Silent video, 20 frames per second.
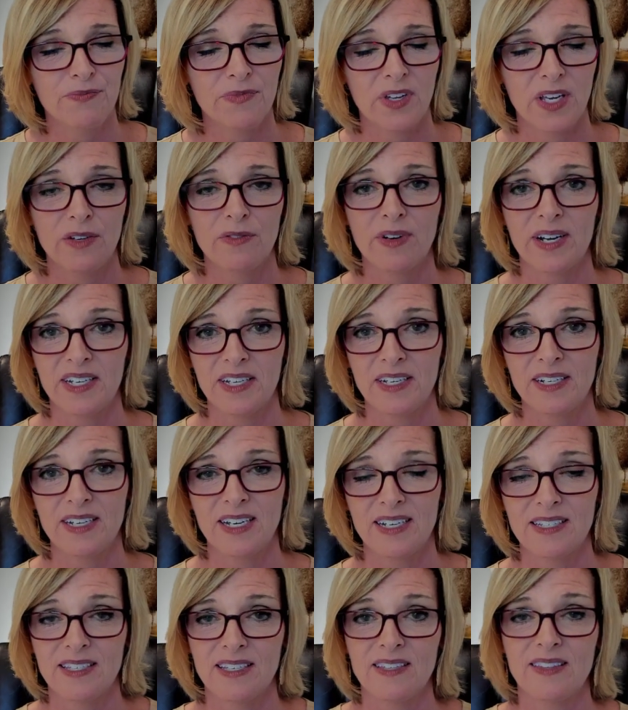And
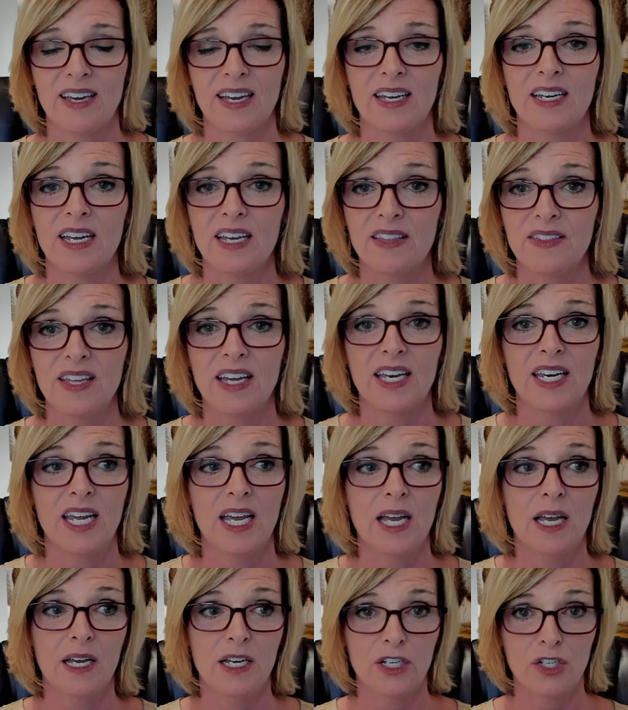recognizing that and then
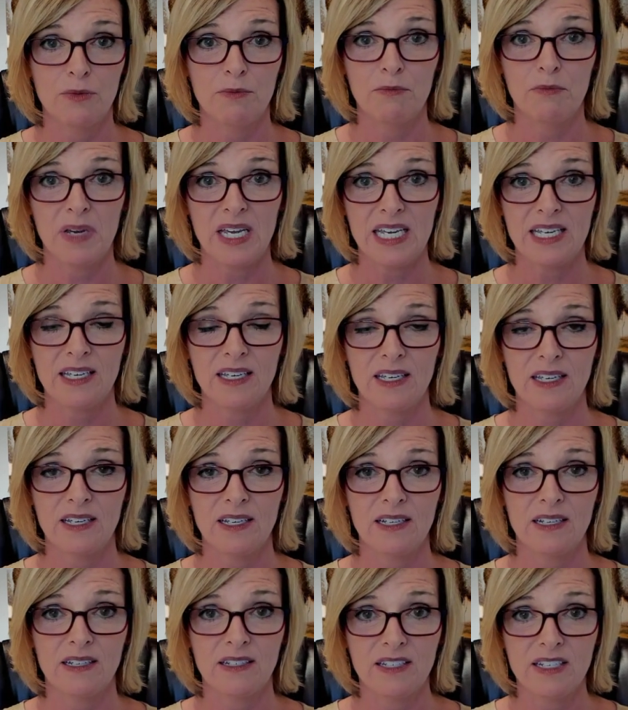
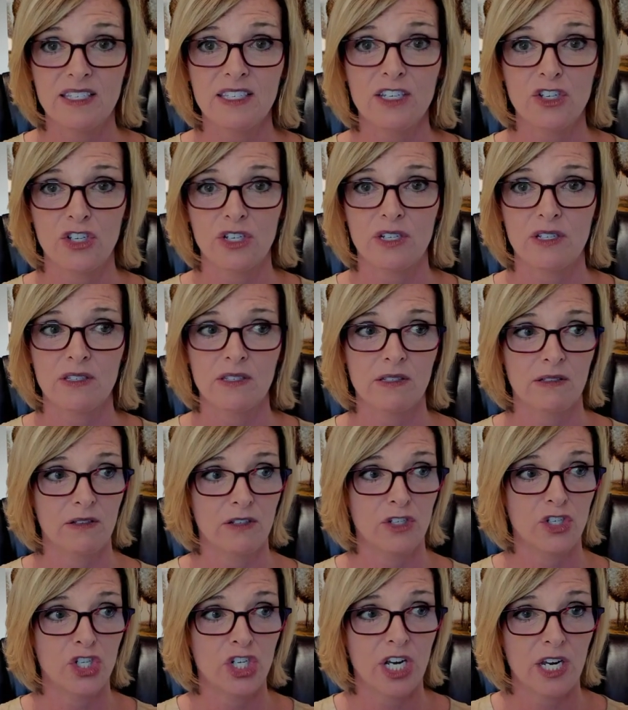making decisions
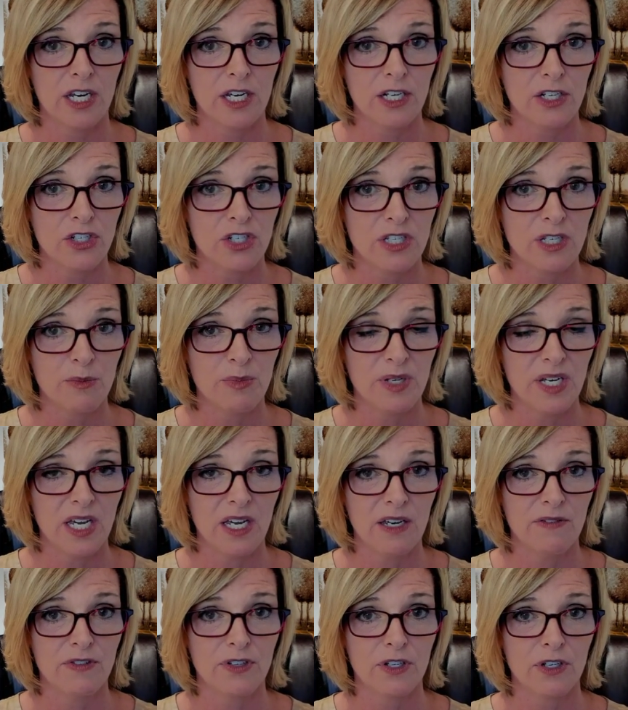change the
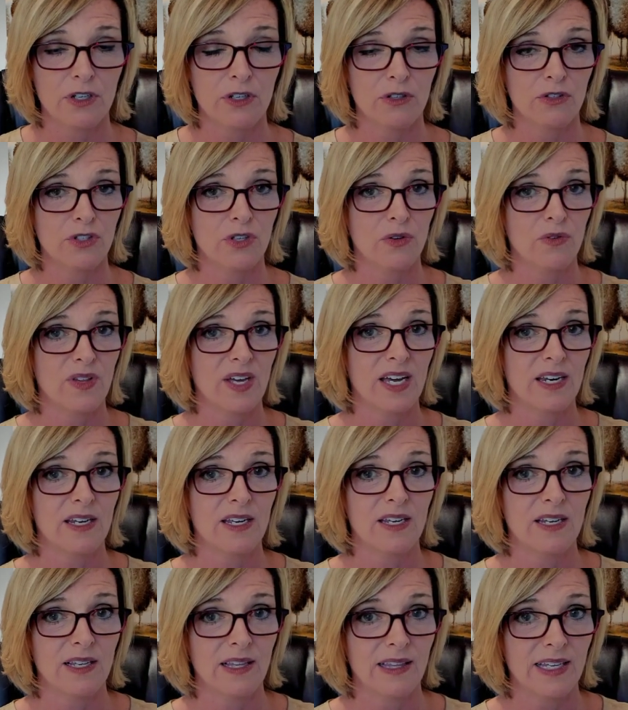behavior so that
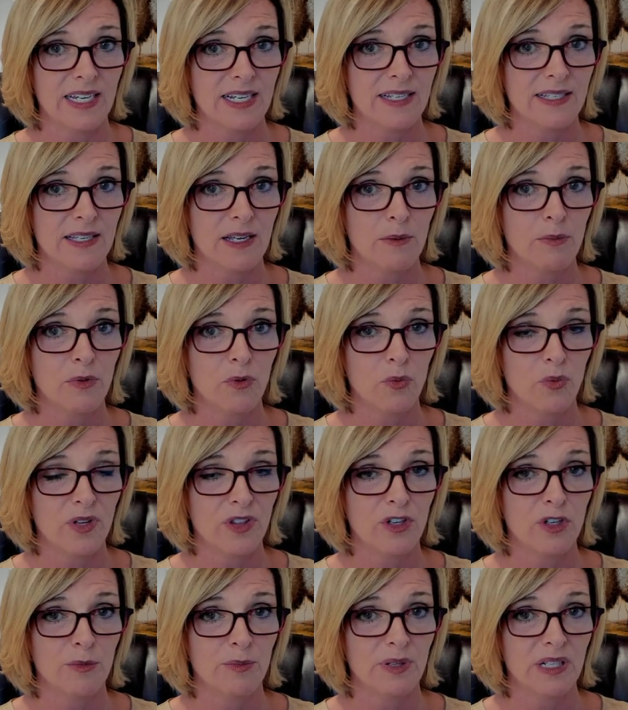it links up
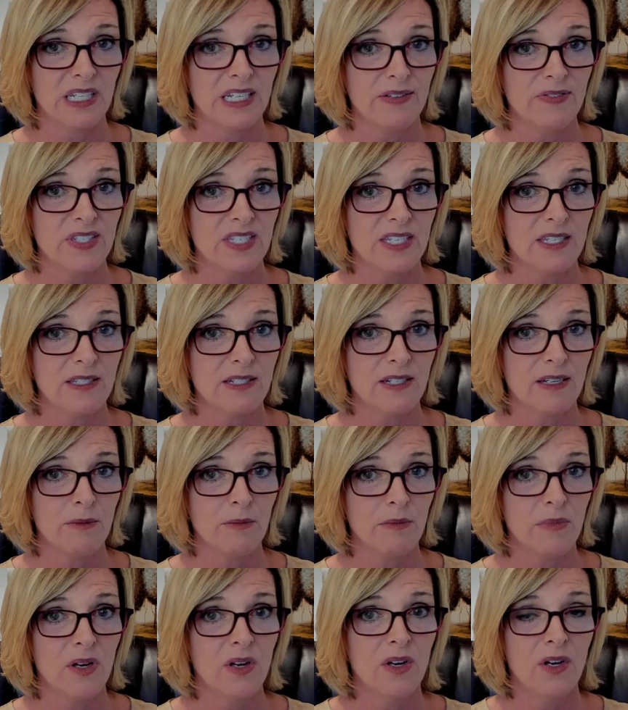with your belief
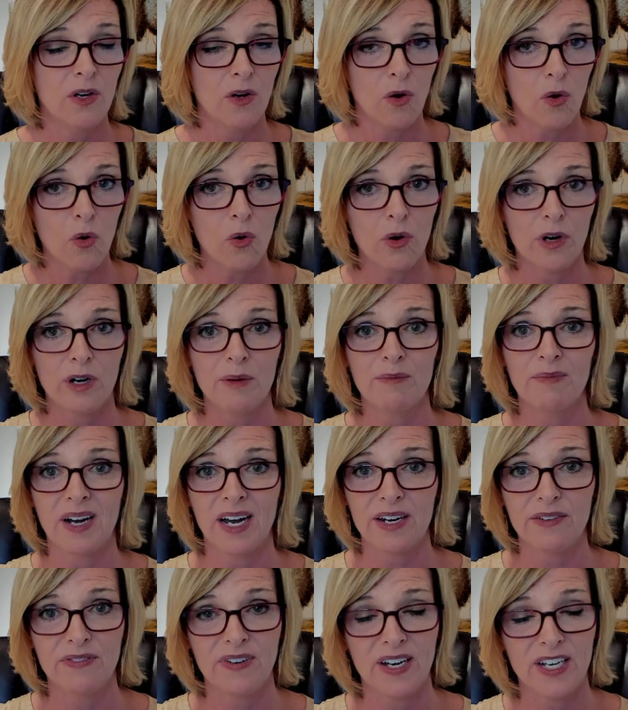system or
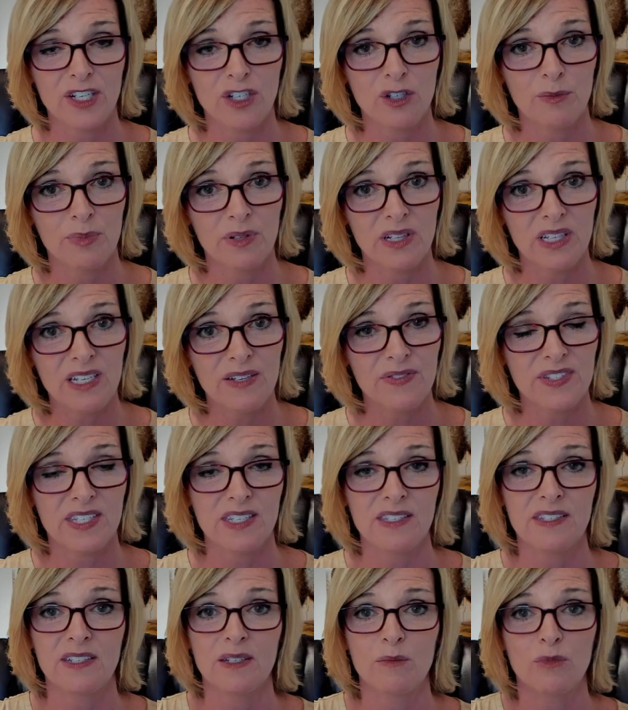modify your belief
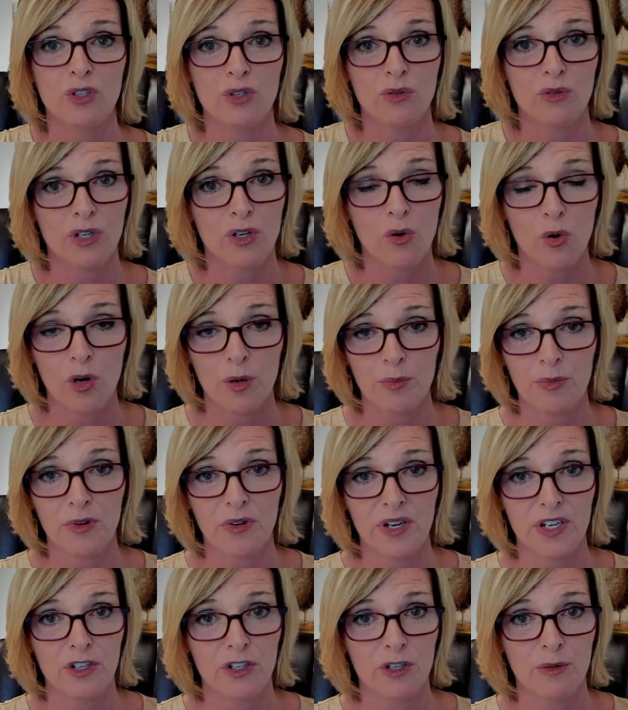system to
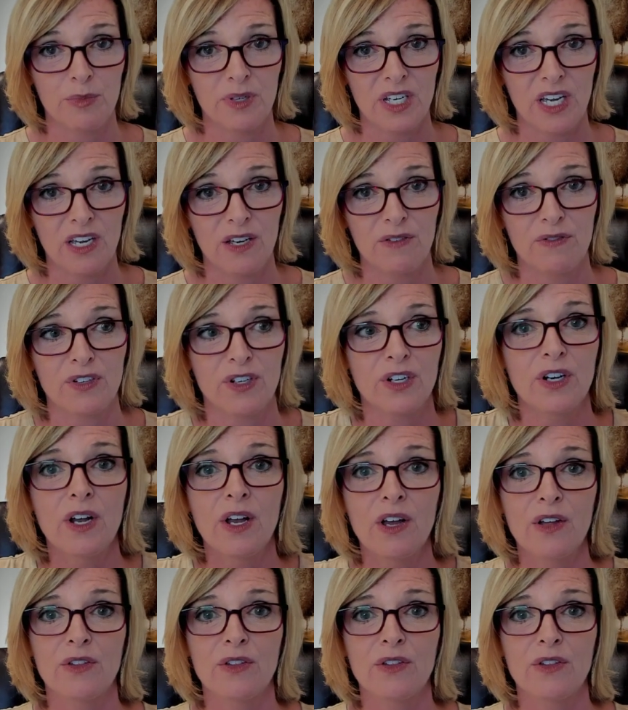incorporate your behavior.